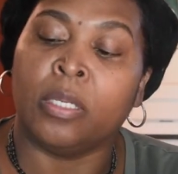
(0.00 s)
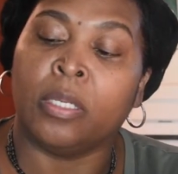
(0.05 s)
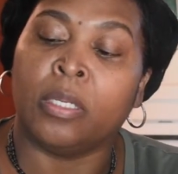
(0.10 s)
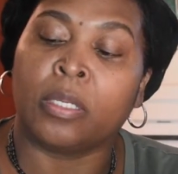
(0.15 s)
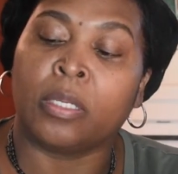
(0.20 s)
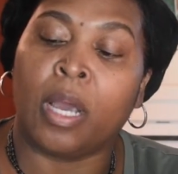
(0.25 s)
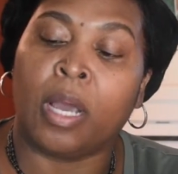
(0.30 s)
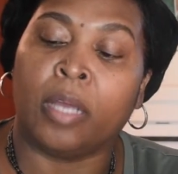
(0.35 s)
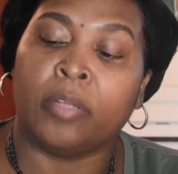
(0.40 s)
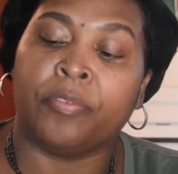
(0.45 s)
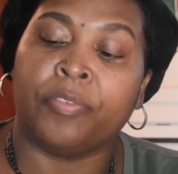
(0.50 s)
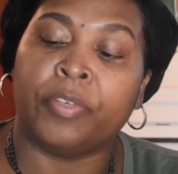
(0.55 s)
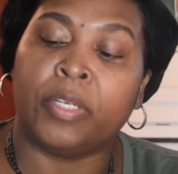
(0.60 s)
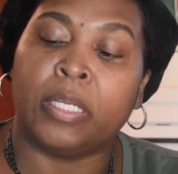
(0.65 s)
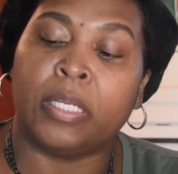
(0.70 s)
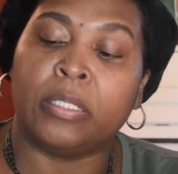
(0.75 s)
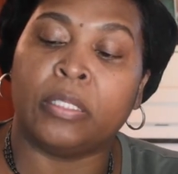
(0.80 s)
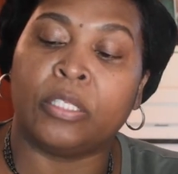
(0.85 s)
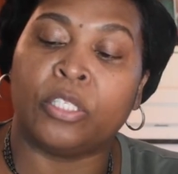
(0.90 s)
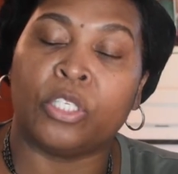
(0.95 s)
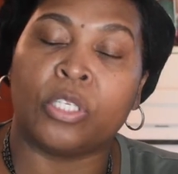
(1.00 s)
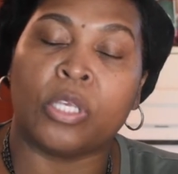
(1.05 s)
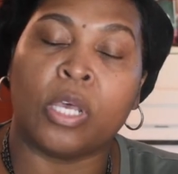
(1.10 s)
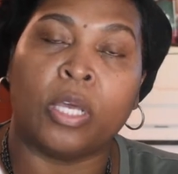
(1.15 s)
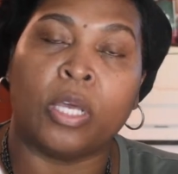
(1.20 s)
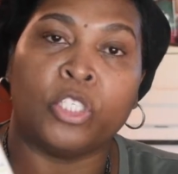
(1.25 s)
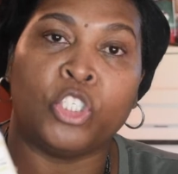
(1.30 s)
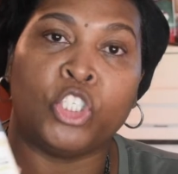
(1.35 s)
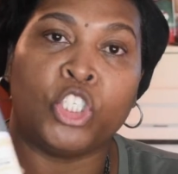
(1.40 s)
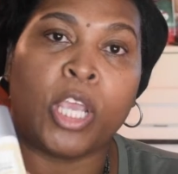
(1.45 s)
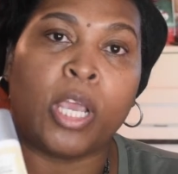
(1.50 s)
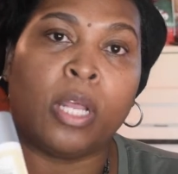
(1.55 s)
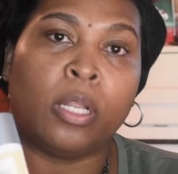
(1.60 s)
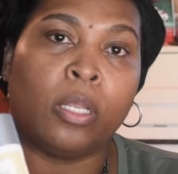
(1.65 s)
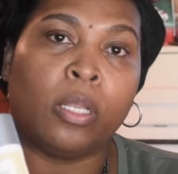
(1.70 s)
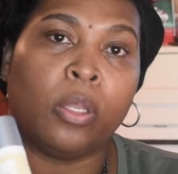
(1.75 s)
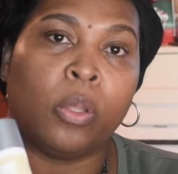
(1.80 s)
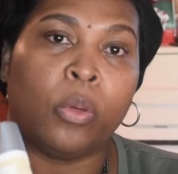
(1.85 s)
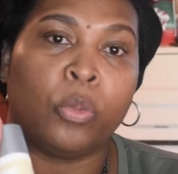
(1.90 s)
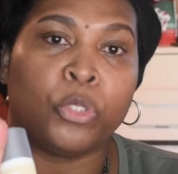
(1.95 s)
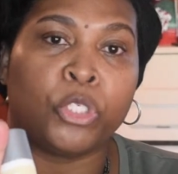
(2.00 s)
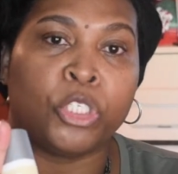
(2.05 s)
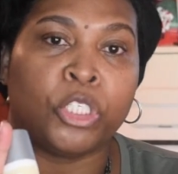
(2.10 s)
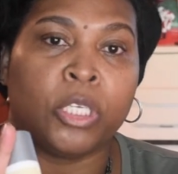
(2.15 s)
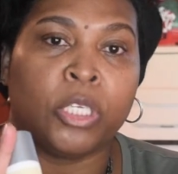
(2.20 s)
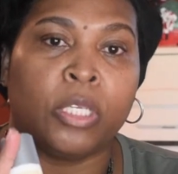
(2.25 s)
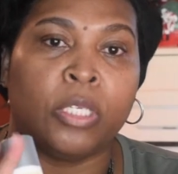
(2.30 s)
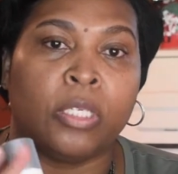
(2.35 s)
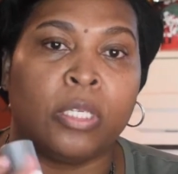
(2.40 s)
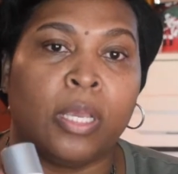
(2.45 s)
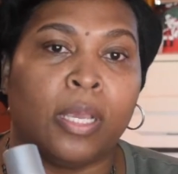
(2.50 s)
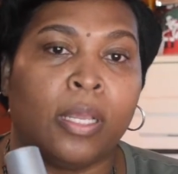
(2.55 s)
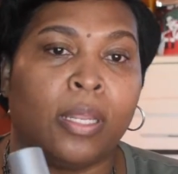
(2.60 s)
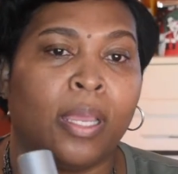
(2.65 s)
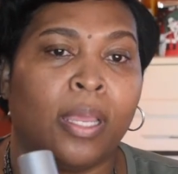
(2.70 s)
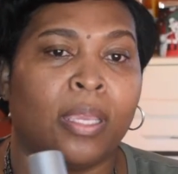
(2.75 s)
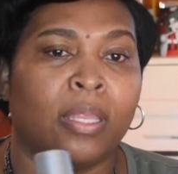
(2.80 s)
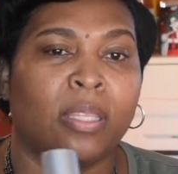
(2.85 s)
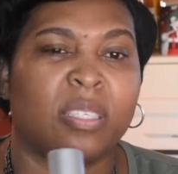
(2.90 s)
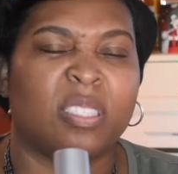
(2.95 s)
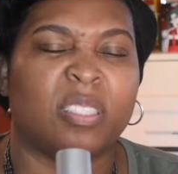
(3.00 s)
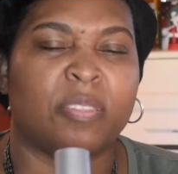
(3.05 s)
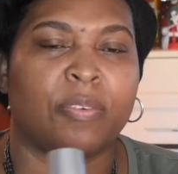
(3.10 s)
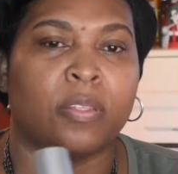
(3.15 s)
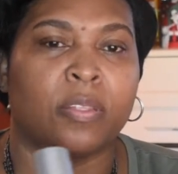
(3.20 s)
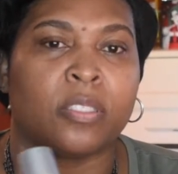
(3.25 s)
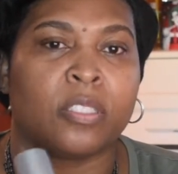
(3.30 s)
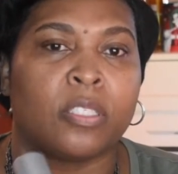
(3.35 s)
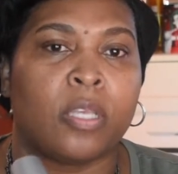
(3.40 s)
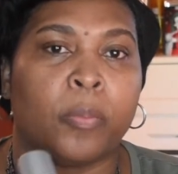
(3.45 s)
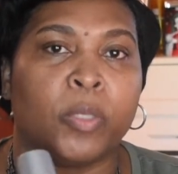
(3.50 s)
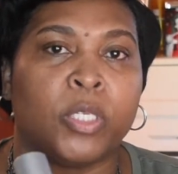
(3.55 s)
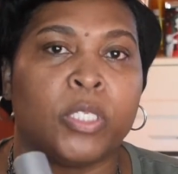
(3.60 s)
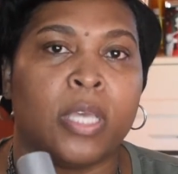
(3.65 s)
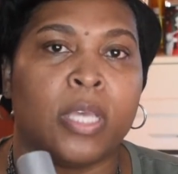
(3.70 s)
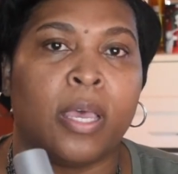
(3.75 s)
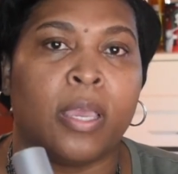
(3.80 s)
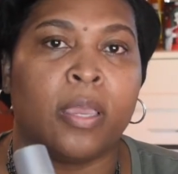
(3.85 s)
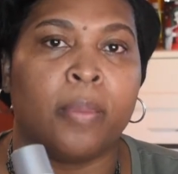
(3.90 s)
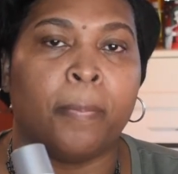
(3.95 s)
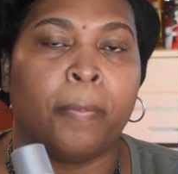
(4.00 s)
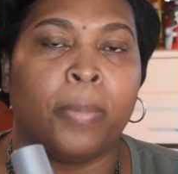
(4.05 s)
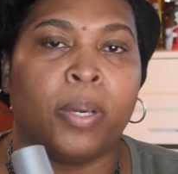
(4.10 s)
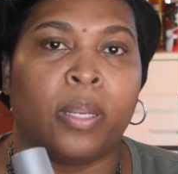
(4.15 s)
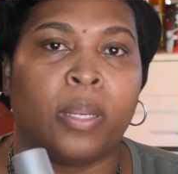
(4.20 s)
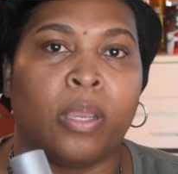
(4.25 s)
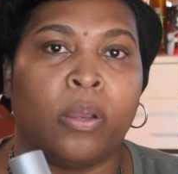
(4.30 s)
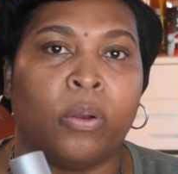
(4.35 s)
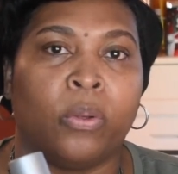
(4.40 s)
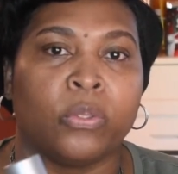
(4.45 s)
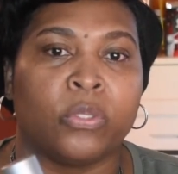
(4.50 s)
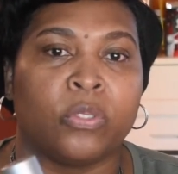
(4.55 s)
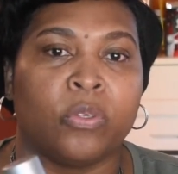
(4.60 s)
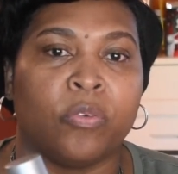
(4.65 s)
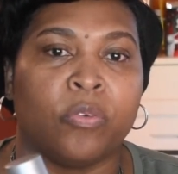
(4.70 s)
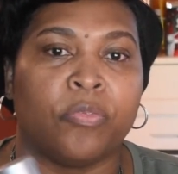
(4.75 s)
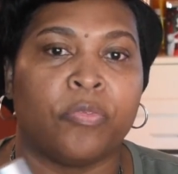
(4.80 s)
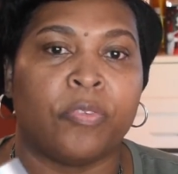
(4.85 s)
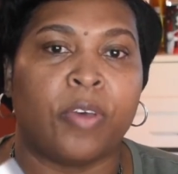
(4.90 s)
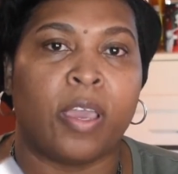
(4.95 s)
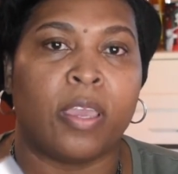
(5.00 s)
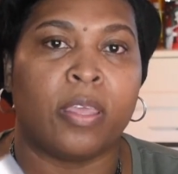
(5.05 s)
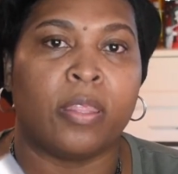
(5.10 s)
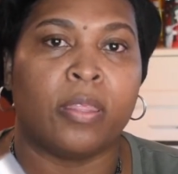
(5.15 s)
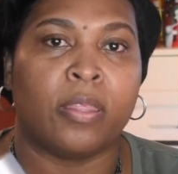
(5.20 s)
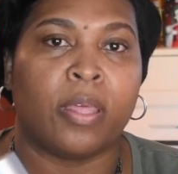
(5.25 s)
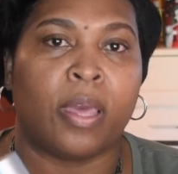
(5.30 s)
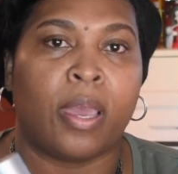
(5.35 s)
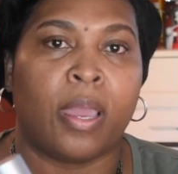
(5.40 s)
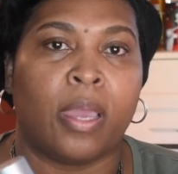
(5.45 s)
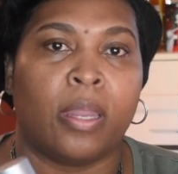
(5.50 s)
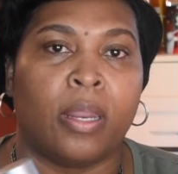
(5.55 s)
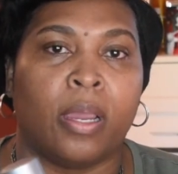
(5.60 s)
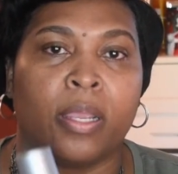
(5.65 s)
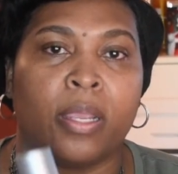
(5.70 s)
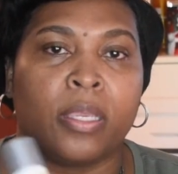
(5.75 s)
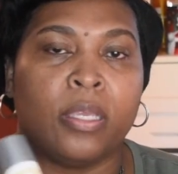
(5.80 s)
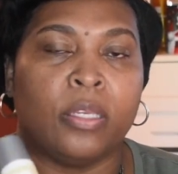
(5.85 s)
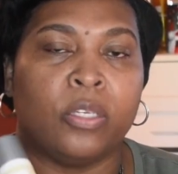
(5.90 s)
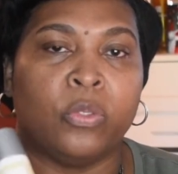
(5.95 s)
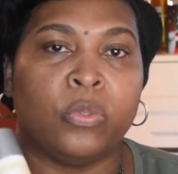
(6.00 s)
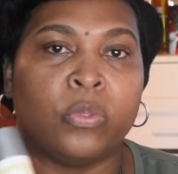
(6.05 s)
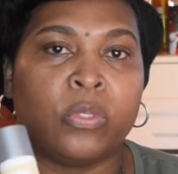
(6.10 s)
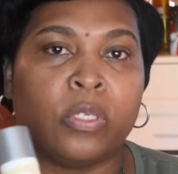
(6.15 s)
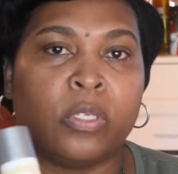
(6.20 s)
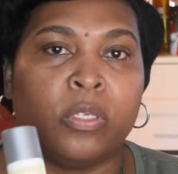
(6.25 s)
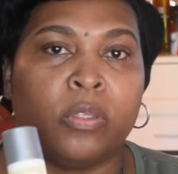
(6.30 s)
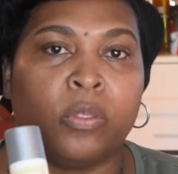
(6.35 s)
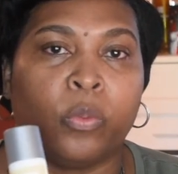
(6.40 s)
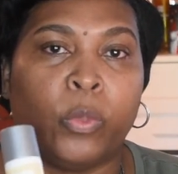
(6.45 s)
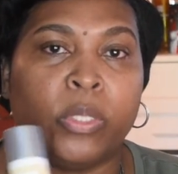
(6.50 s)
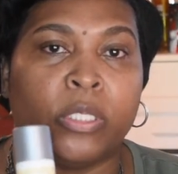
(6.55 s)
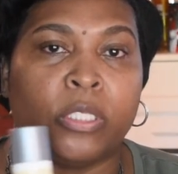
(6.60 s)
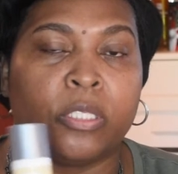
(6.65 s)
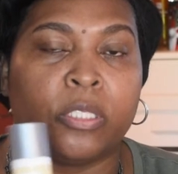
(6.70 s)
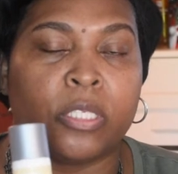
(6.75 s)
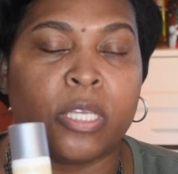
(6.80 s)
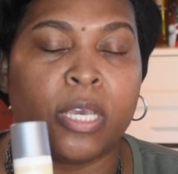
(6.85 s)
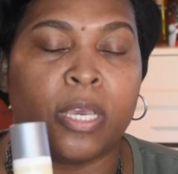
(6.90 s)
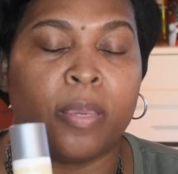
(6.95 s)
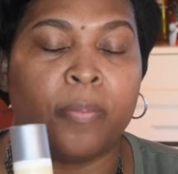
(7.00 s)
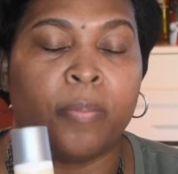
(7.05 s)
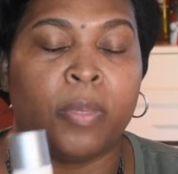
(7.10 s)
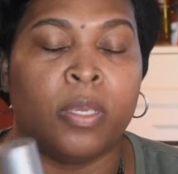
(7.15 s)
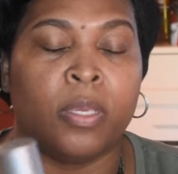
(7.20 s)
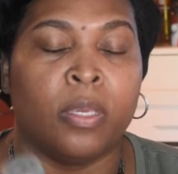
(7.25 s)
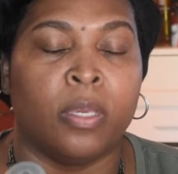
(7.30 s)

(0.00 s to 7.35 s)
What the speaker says: Confidence Gel Lotion. I like this for the summertime, but I also find that I can use it in the winter time.